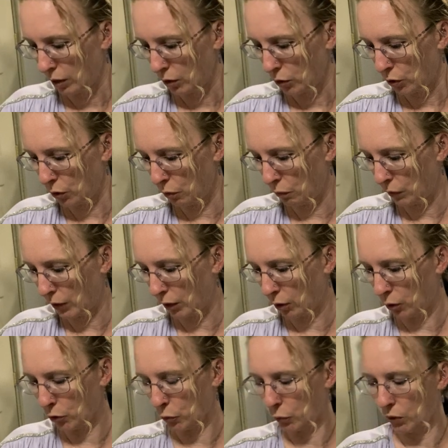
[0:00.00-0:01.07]
two
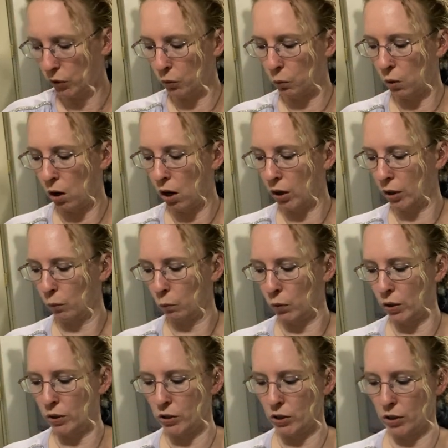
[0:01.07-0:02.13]
fingers, one to walk and
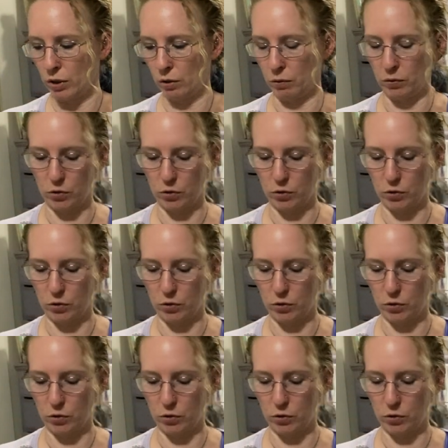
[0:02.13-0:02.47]
one to